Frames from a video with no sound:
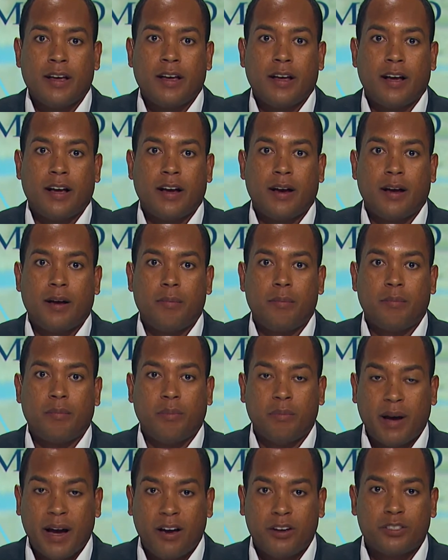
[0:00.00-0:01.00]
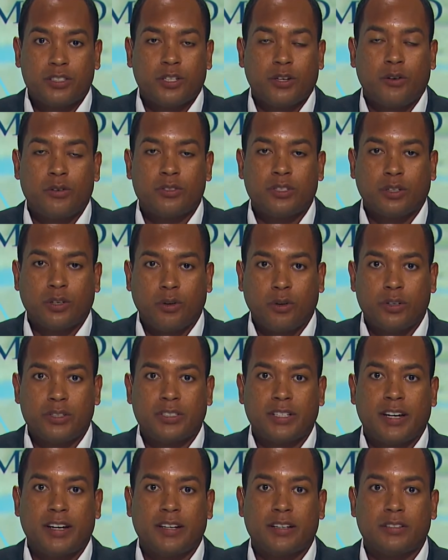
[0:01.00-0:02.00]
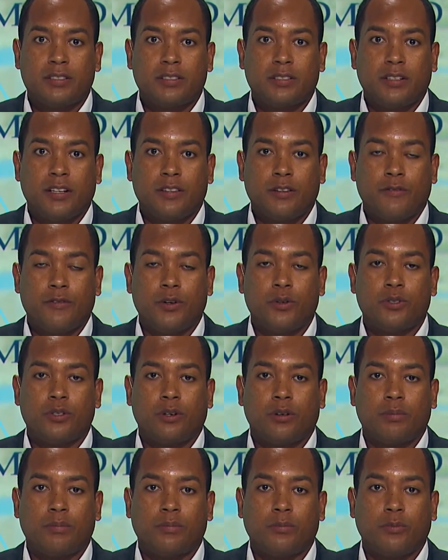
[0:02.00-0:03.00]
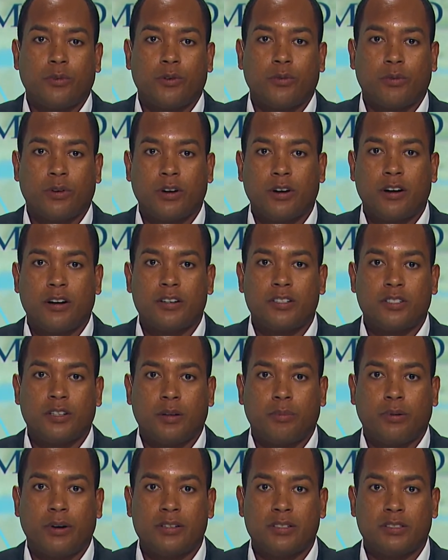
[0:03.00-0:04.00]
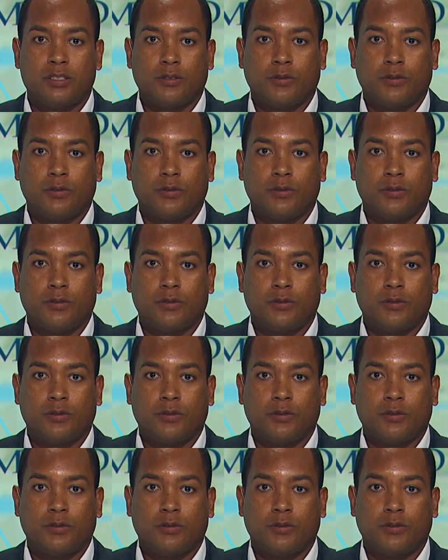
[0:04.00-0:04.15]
milestones and goal settings in the future with regards to the presence